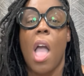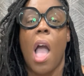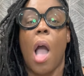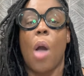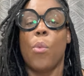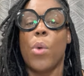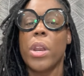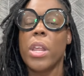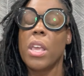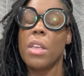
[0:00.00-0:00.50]

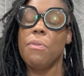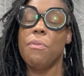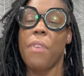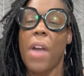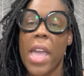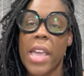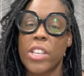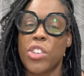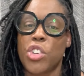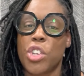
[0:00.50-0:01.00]
I want to
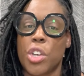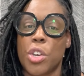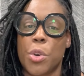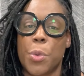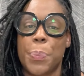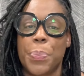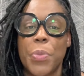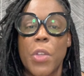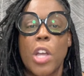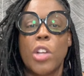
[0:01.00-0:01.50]
invite
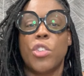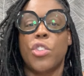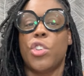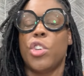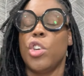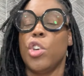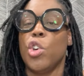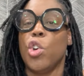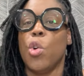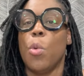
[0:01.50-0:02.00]
you
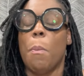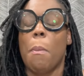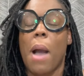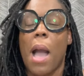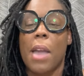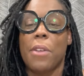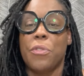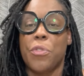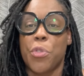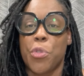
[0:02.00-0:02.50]
to
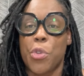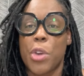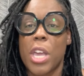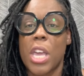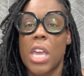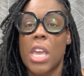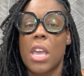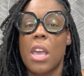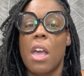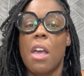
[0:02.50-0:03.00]
my
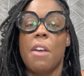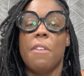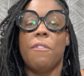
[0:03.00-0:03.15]
free